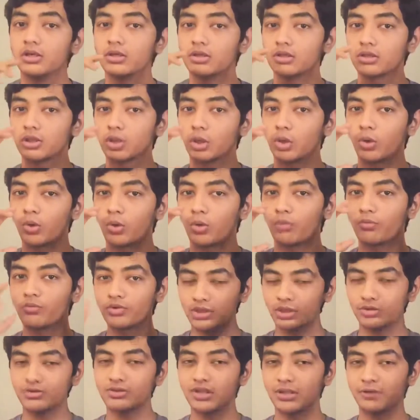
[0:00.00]
So
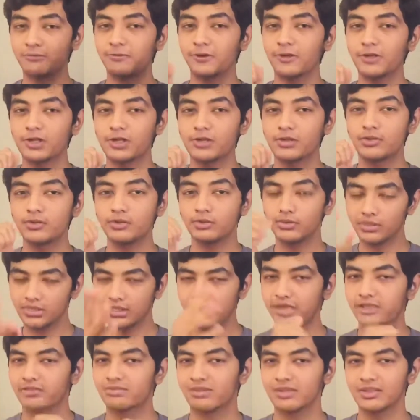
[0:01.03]
without any further ado,
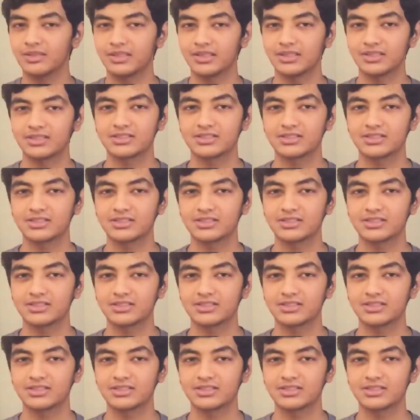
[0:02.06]
let's get